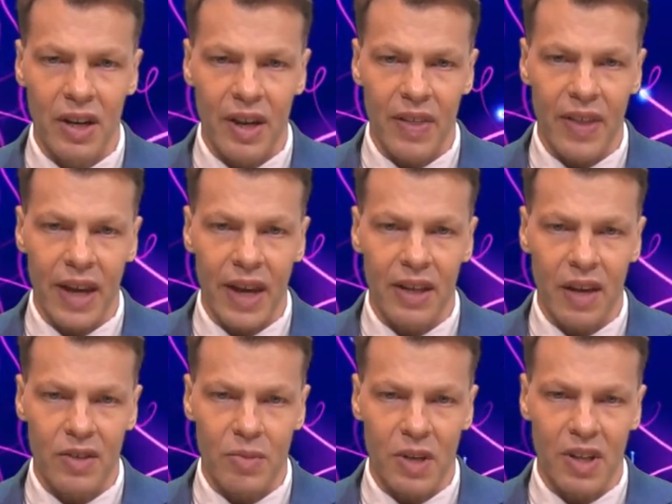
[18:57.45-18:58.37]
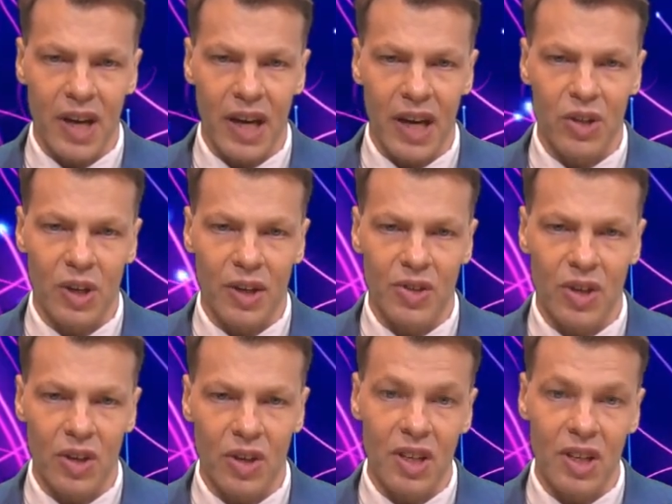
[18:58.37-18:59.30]
That gets me the actual
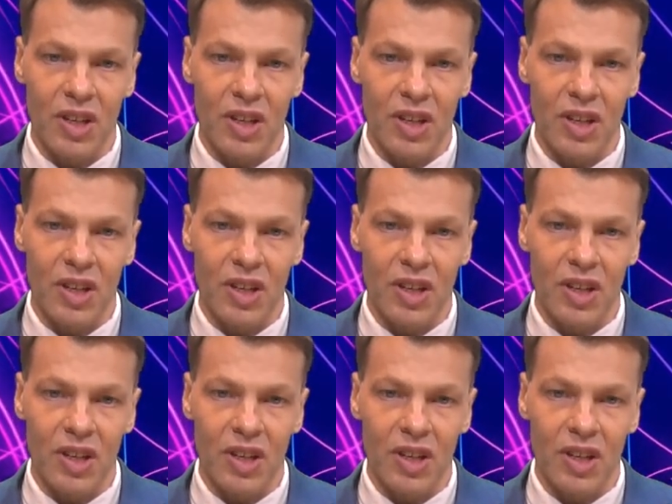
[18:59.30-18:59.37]
uncertainty.